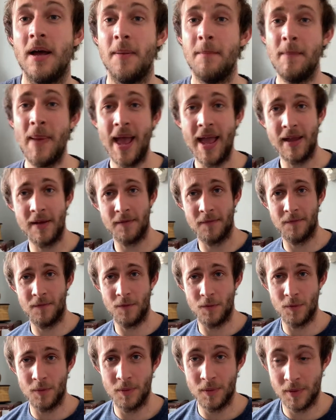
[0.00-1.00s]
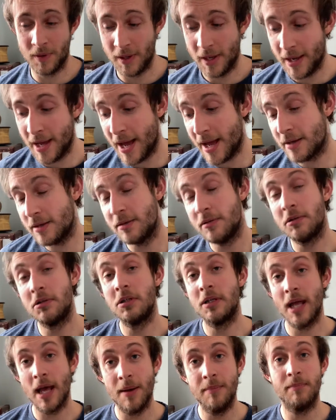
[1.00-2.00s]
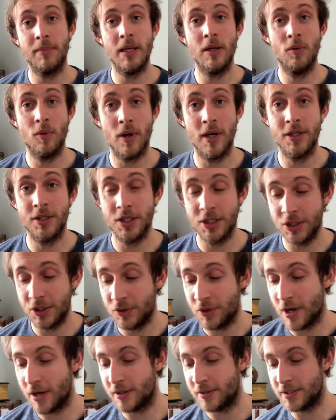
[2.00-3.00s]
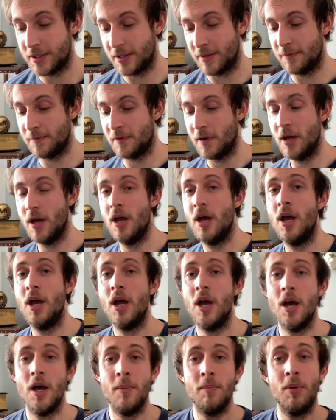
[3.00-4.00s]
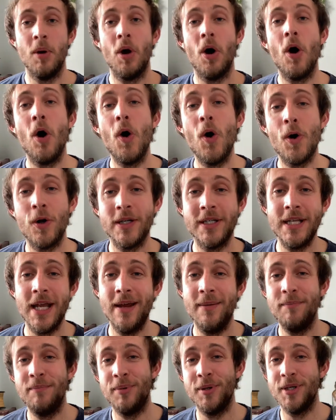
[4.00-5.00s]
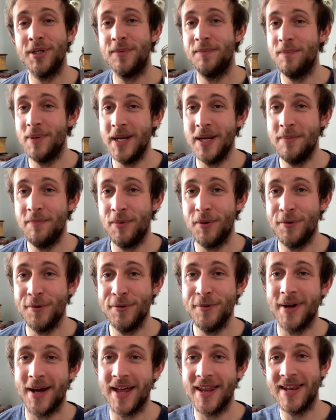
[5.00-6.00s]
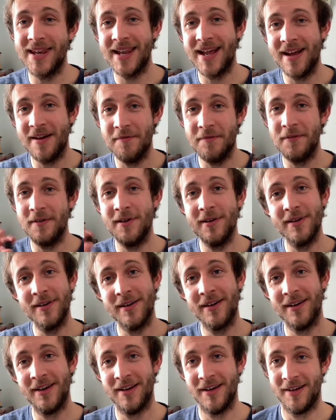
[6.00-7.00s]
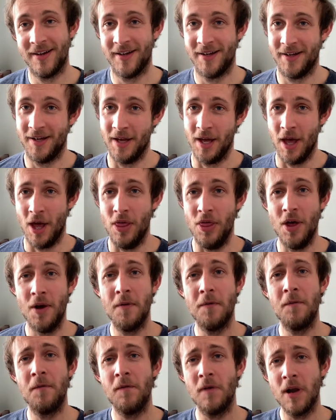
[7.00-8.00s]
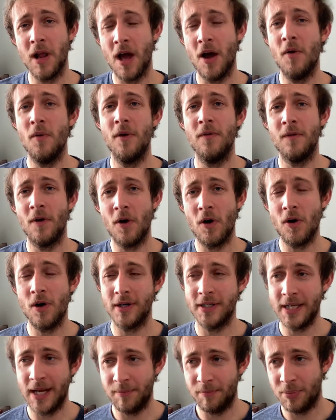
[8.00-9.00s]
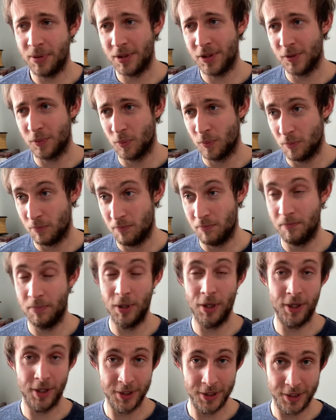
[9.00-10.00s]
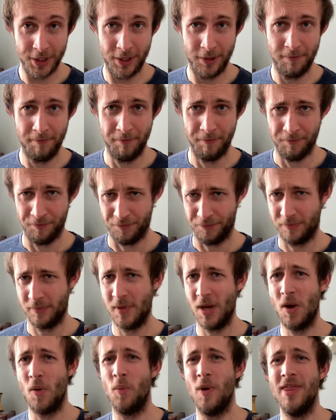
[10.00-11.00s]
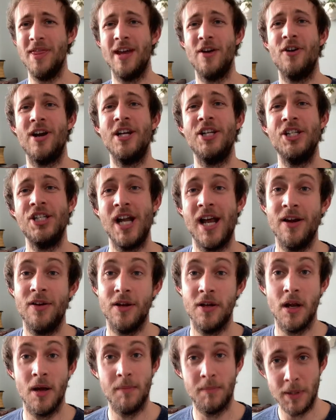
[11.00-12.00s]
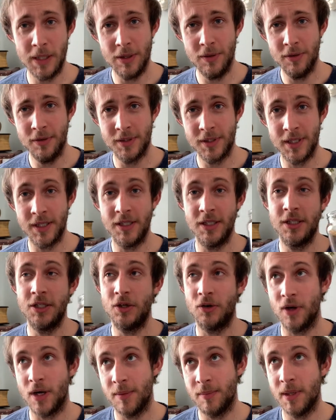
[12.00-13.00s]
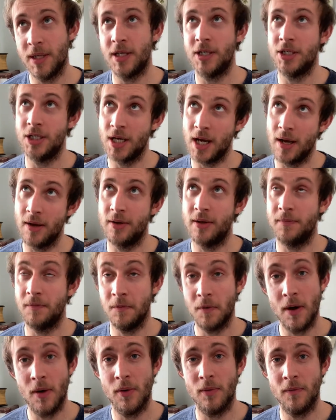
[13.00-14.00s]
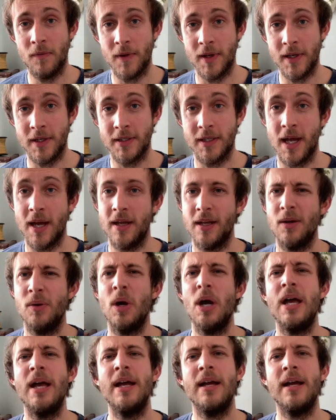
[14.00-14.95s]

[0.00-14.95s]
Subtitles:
painful, and can be quite destructive. But hot-tempered people and lava, the flow of a hot-tempered person when they're shouting abuse and screaming and shouting and throwing things at you,